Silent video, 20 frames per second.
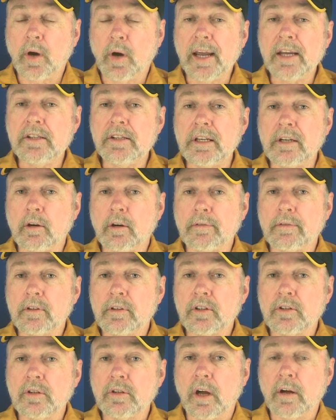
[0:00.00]
raising
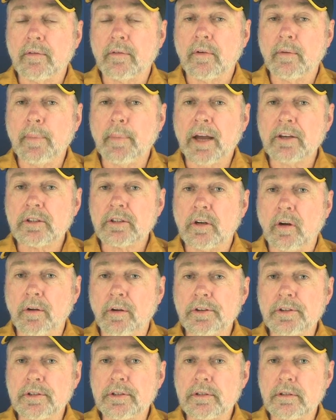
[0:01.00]
of mass
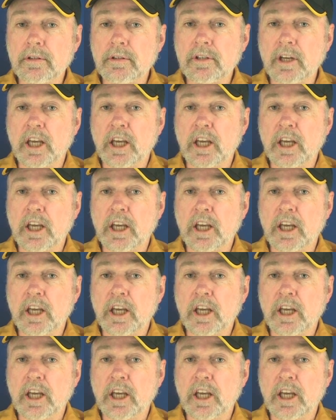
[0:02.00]
consciousness